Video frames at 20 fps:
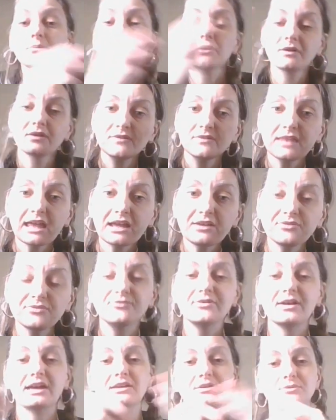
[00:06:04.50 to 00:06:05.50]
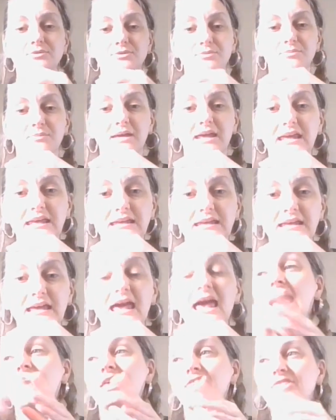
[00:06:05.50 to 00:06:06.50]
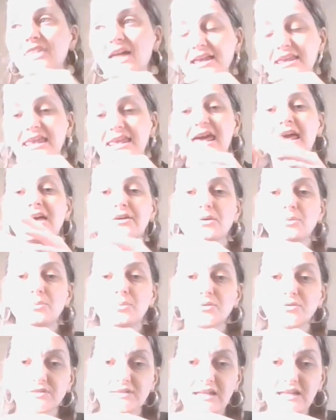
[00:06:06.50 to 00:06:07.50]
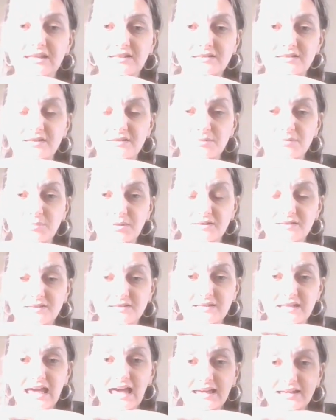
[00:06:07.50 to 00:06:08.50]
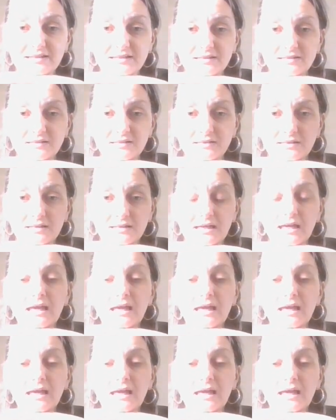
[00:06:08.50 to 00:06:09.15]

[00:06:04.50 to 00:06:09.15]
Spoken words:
because they failed me. That care coordinator has been sacked,